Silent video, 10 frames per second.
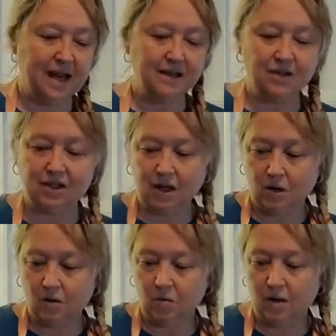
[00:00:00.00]
And
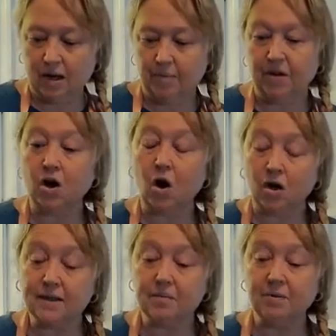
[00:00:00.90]
so there
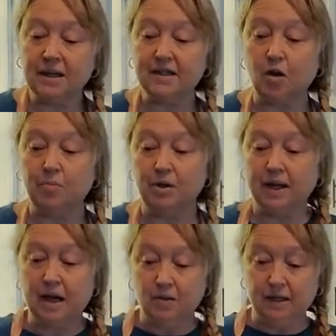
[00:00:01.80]
are some things I'll
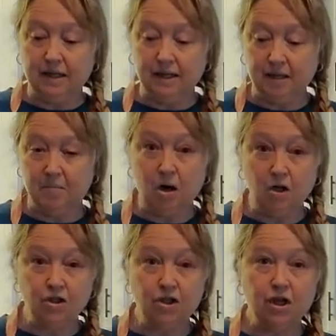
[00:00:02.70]
put out in
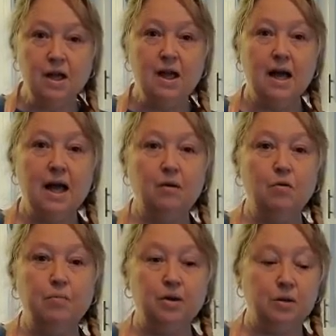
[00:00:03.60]
March. I
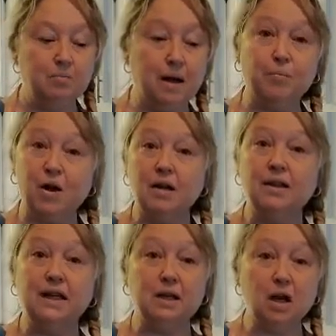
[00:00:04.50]
will put my
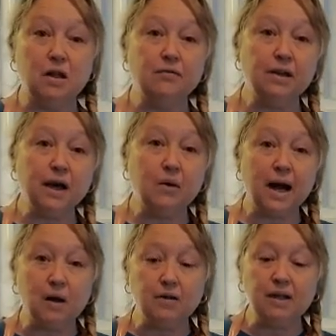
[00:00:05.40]
broccoli and
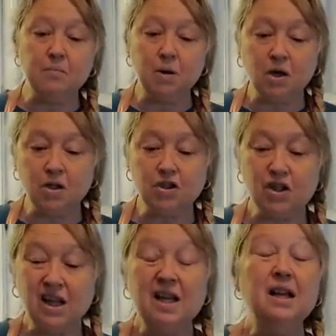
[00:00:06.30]
cauliflower out in March.